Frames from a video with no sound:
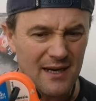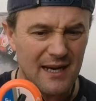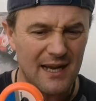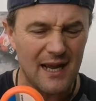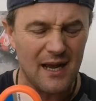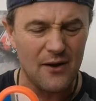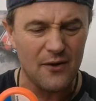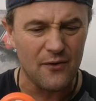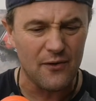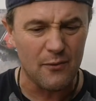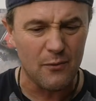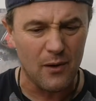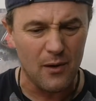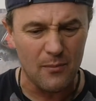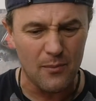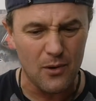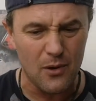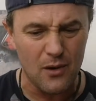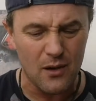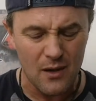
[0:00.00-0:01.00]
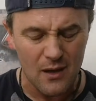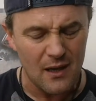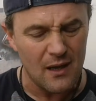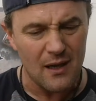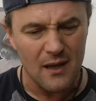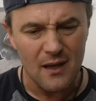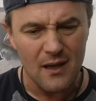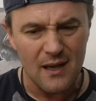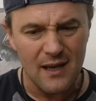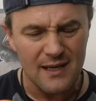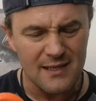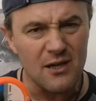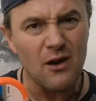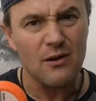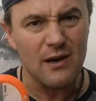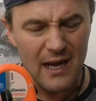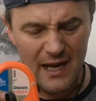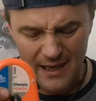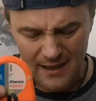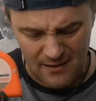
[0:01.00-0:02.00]
I'm going to get another one, but it's
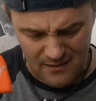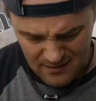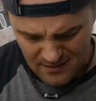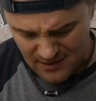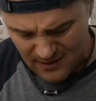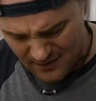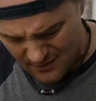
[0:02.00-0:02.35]
okay.